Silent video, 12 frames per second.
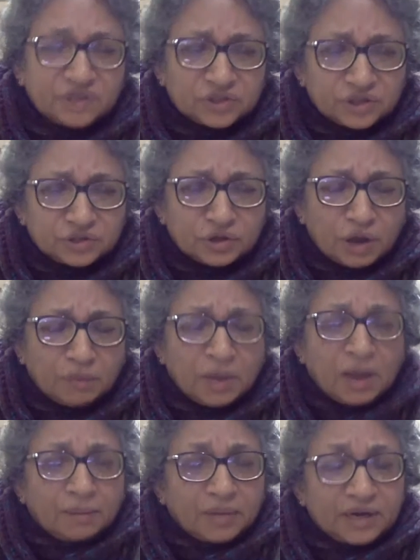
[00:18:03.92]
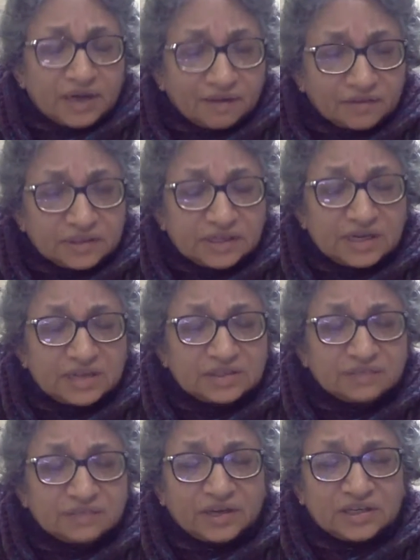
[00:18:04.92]
the top, but nevertheless, the
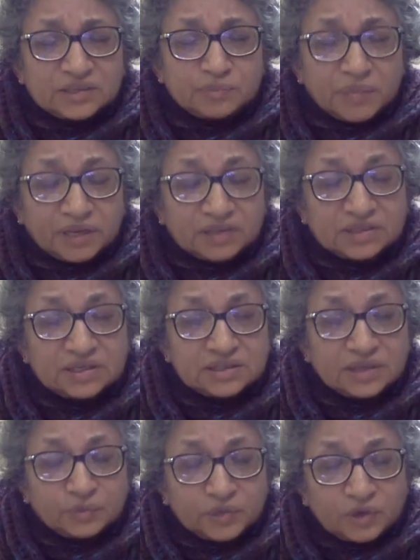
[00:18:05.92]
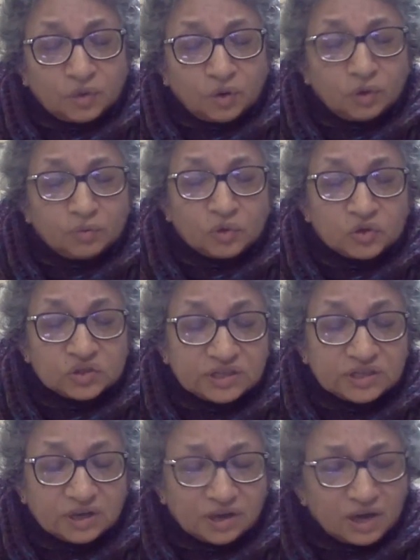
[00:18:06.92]
very spaces that we hold most
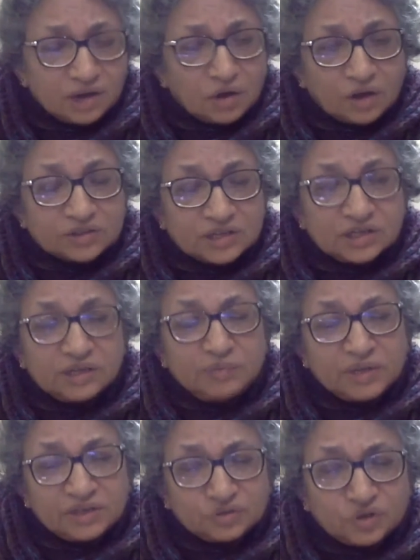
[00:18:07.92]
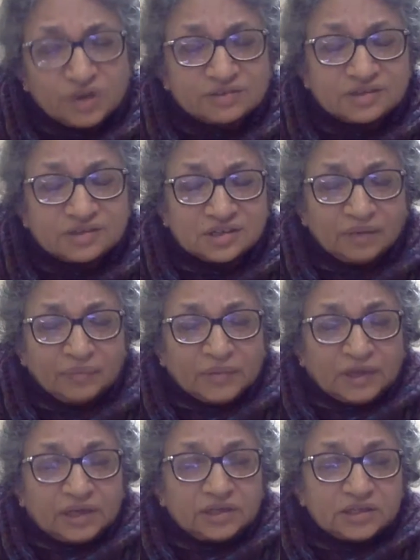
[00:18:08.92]
dear are constantly being threatened
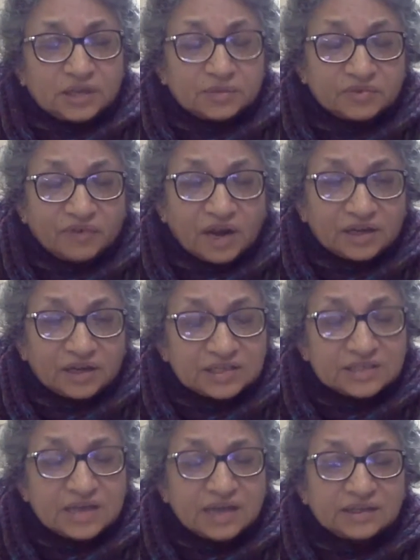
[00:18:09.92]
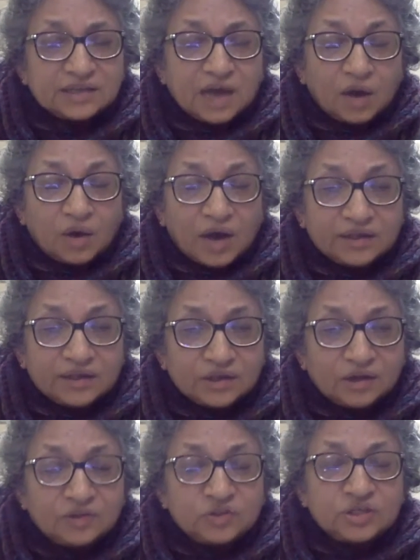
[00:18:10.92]
in terms of understanding how
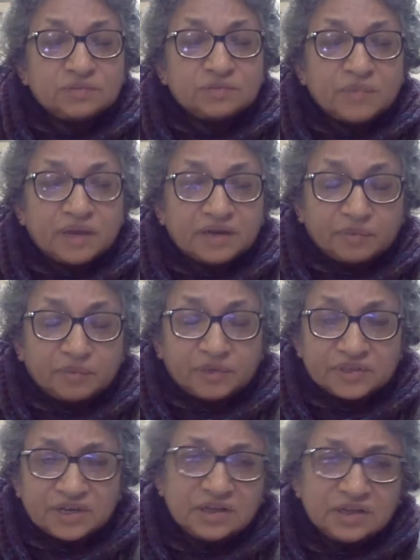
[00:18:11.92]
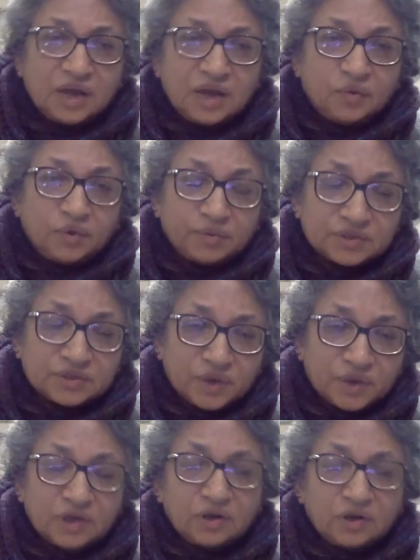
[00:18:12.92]
ideologies may represent women's
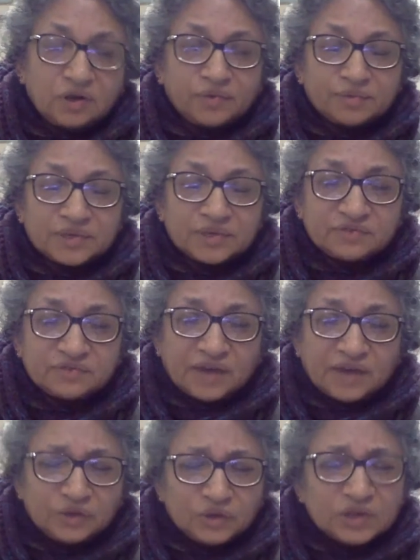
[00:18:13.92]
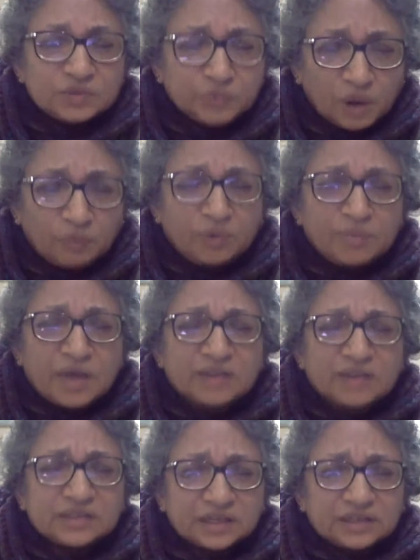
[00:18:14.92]
work or women's value as
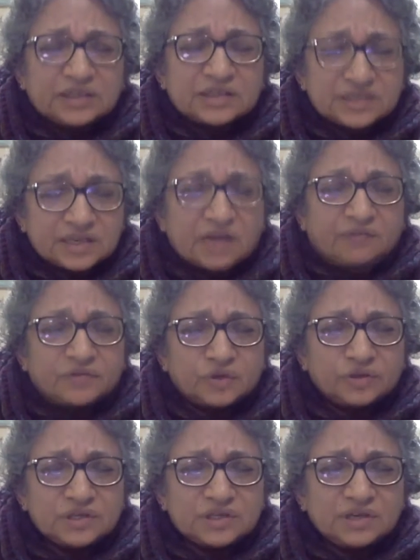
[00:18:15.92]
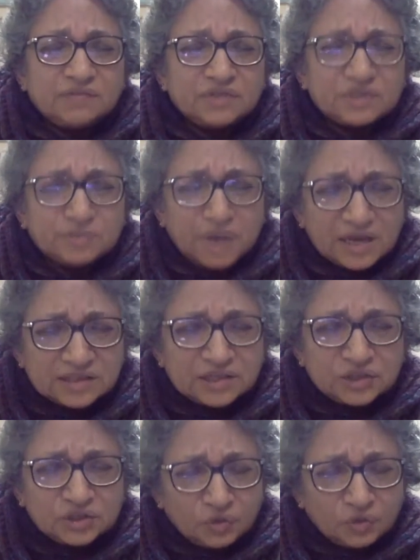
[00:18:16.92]
problematic in itself. So this
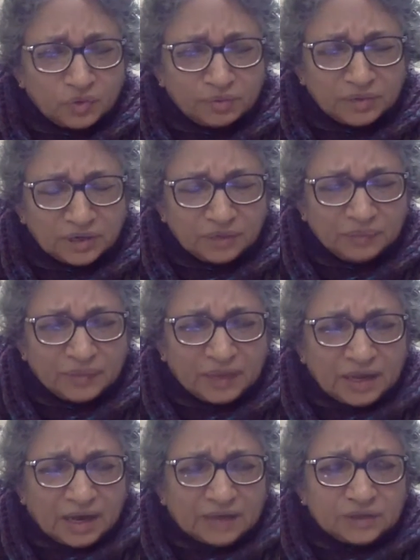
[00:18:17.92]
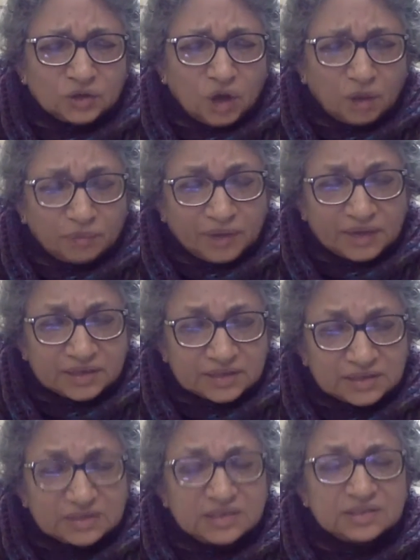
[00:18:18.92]
invisibilization of women and the
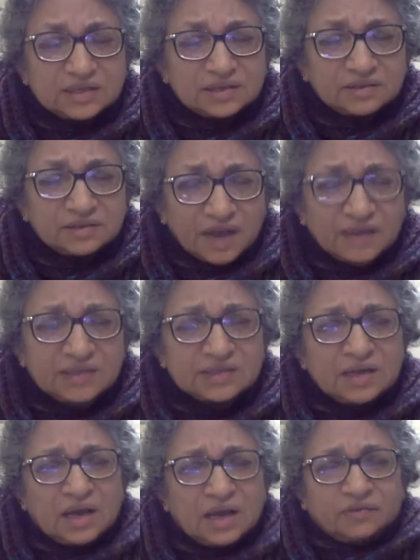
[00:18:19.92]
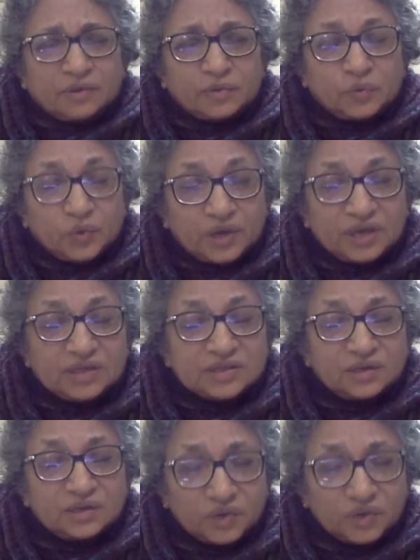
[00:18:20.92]
complexities that arise from the ways
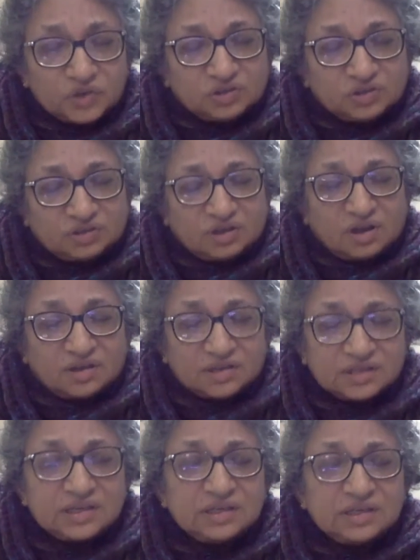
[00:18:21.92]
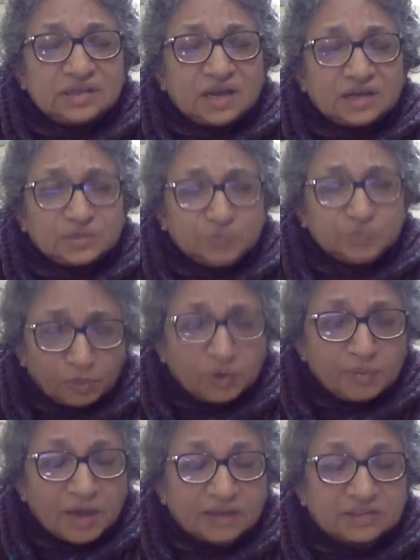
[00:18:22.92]
in which they are seen as
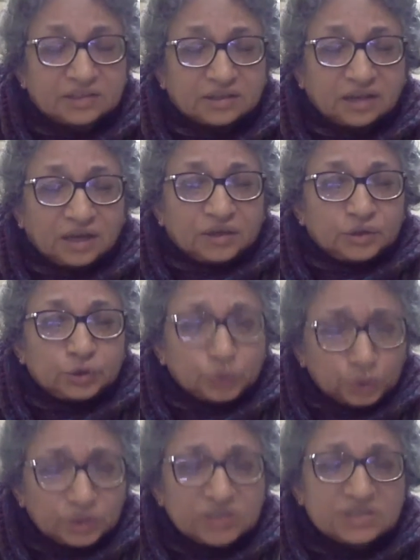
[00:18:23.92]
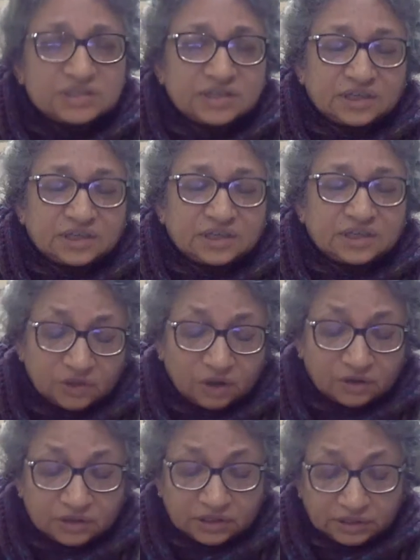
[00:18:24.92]
problematic to the state is
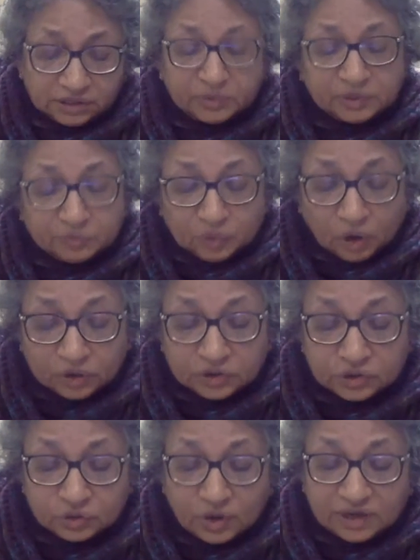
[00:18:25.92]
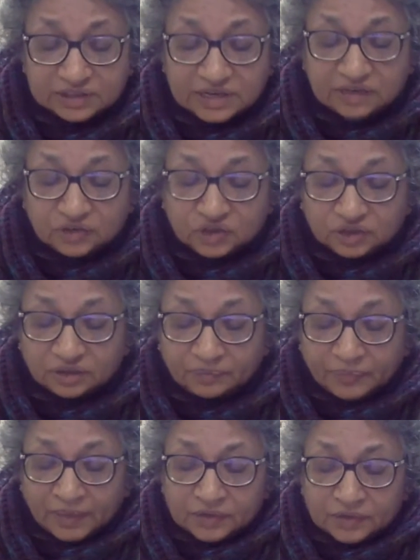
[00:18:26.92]
constantly being brought to our attention.
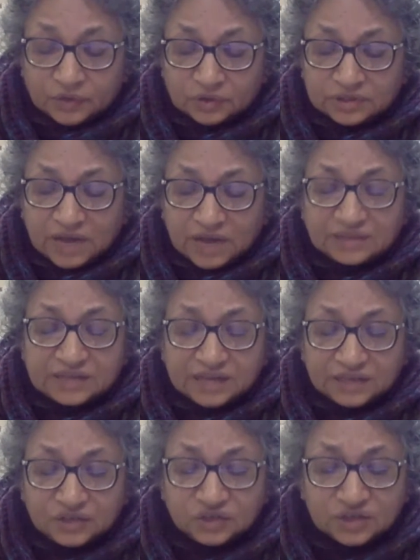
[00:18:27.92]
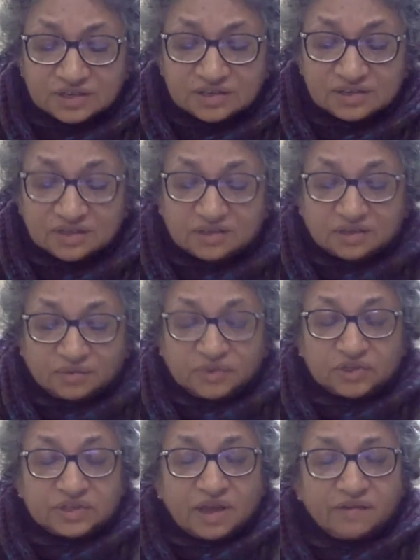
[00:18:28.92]
So that dangerousness, which
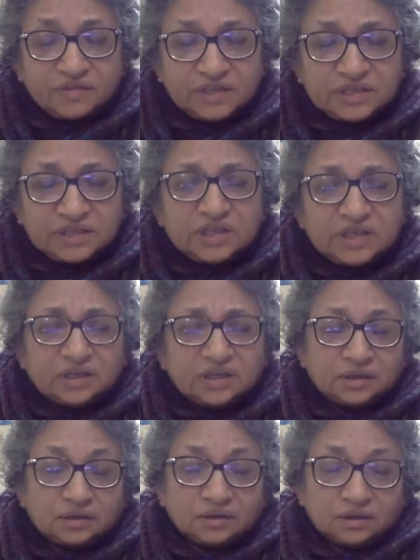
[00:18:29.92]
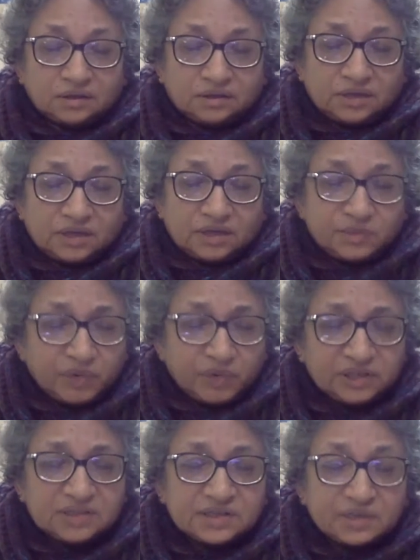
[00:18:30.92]
is every day the
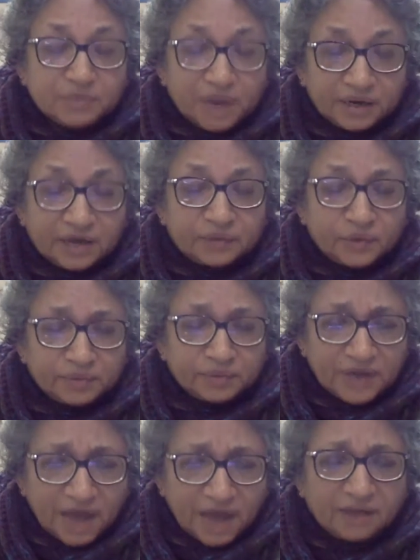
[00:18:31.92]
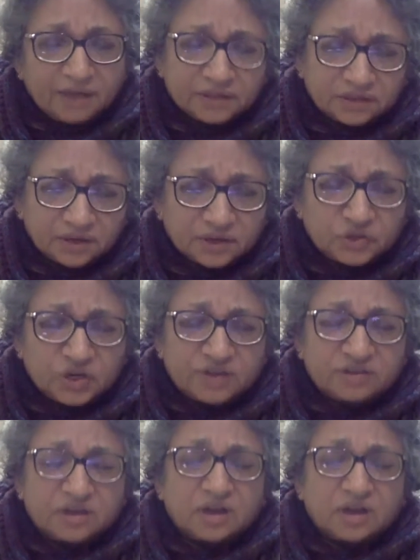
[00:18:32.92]
experience that men and women have, and third gender